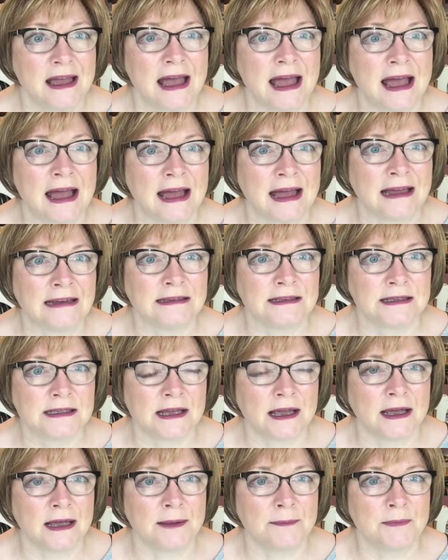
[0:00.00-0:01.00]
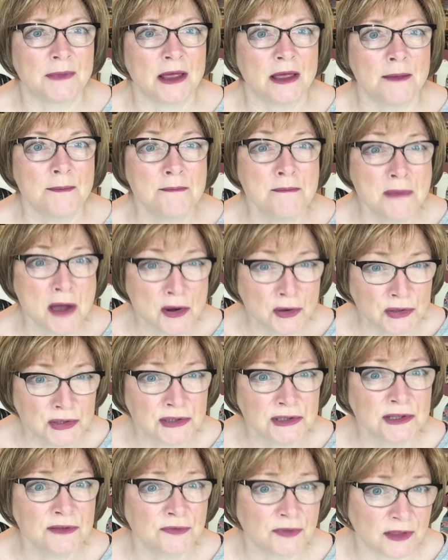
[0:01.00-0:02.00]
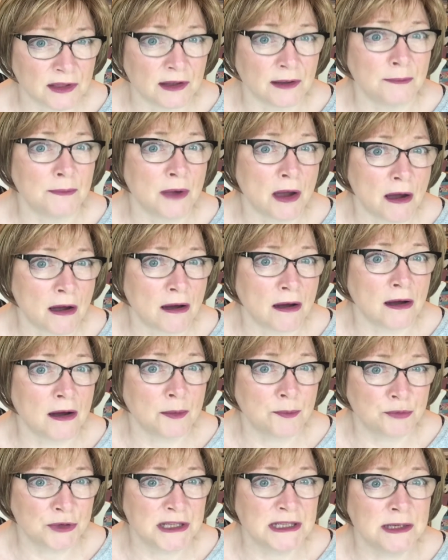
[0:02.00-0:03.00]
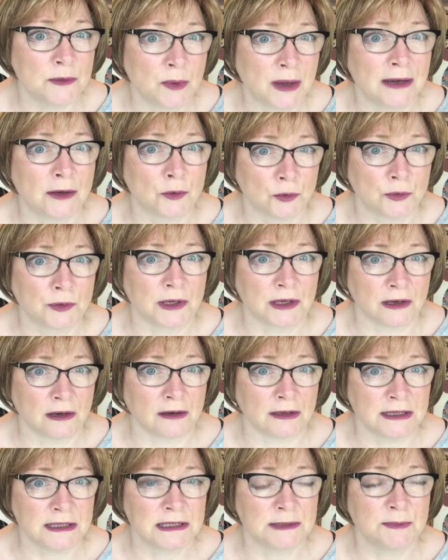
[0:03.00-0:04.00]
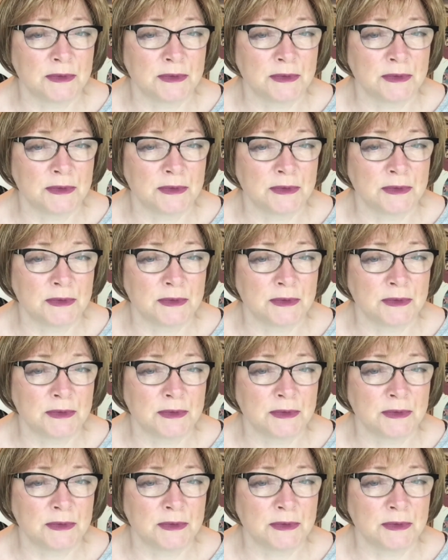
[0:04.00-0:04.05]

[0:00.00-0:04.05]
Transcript: and most of them are pretty well organised.